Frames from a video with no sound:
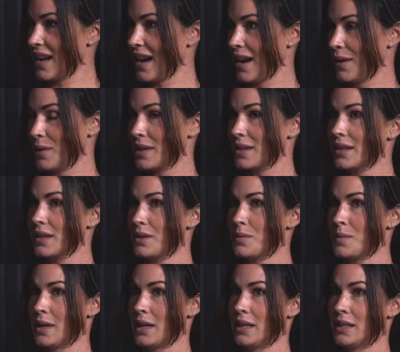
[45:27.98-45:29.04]
Yeah, with little
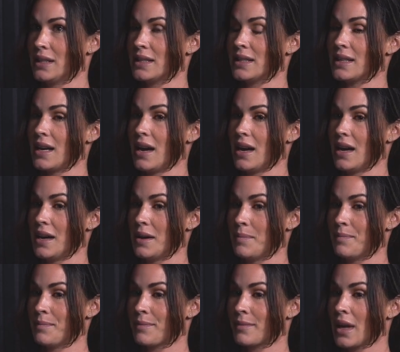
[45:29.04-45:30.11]
ones,
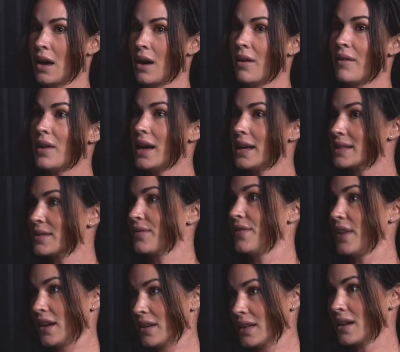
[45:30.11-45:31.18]
it's
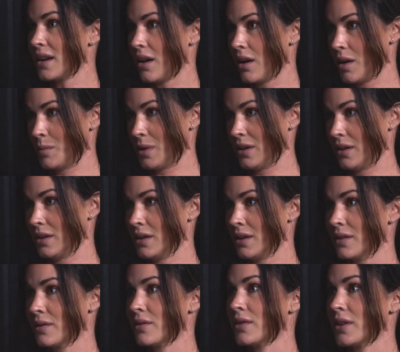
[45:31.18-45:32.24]
fairly
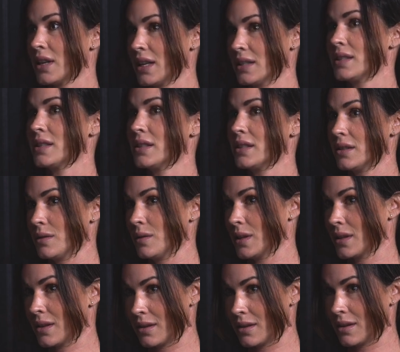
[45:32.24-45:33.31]
common for kids to deal
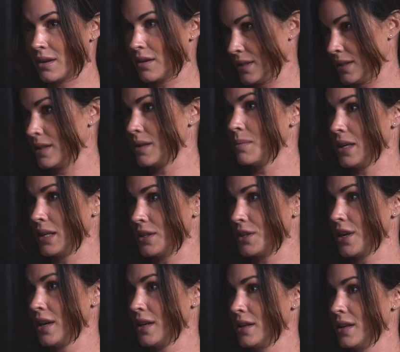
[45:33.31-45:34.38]
with
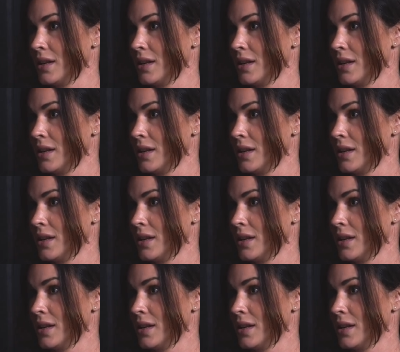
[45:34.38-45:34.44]
constipation.